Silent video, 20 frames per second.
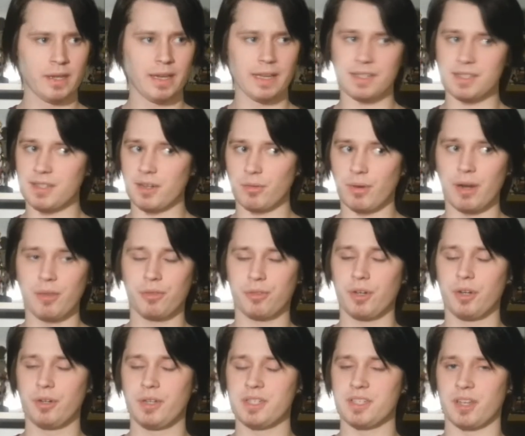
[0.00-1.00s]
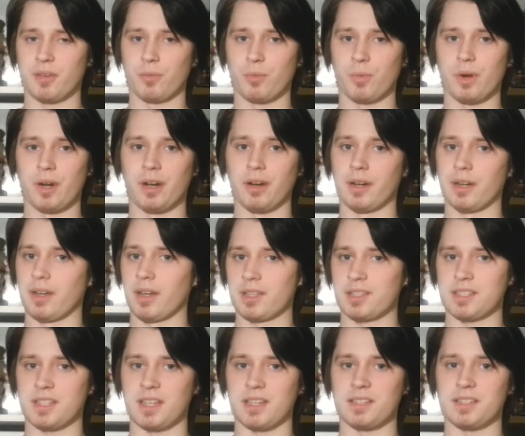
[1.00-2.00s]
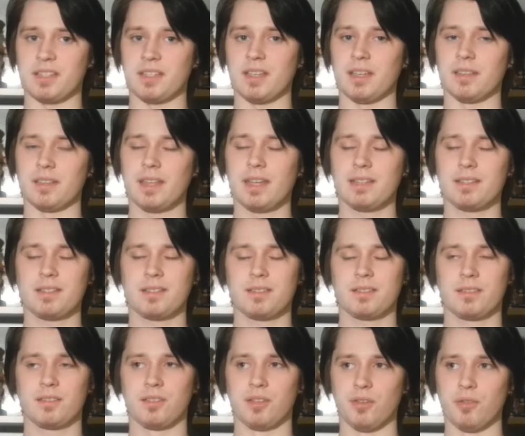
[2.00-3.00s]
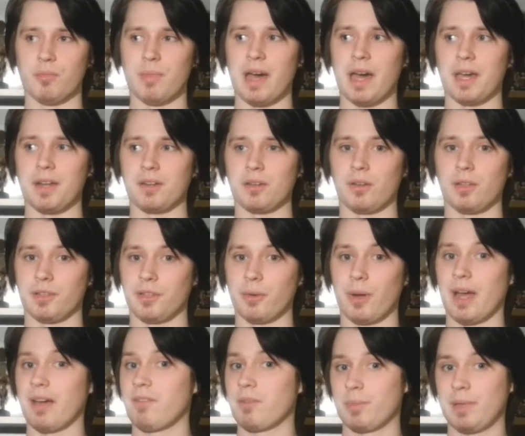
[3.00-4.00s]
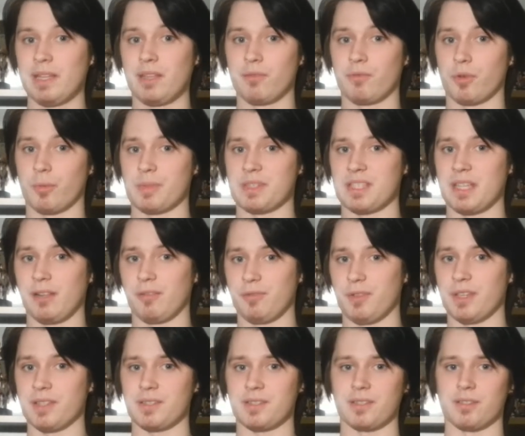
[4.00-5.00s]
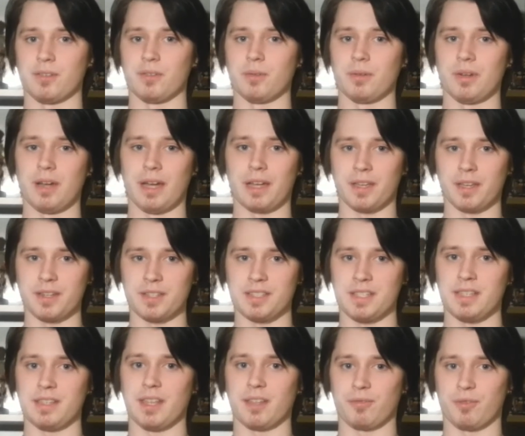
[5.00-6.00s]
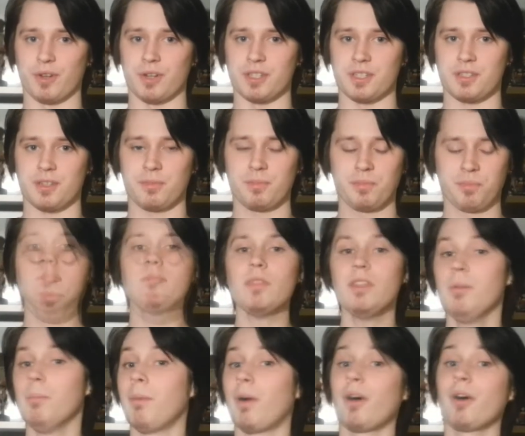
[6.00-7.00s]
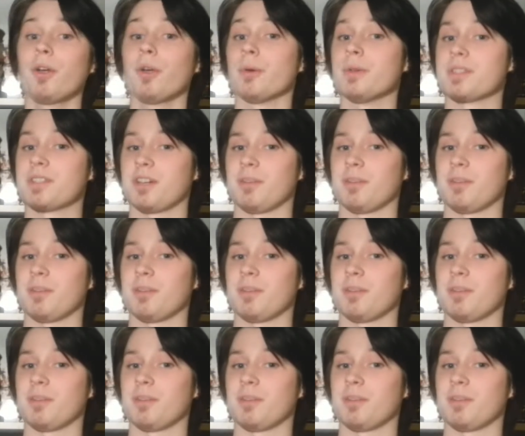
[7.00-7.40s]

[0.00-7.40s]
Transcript: it's around 30 somewhere and not 60, and that's too bad. Although I haven't played it for myself yet, so I gotta see that first. Mario is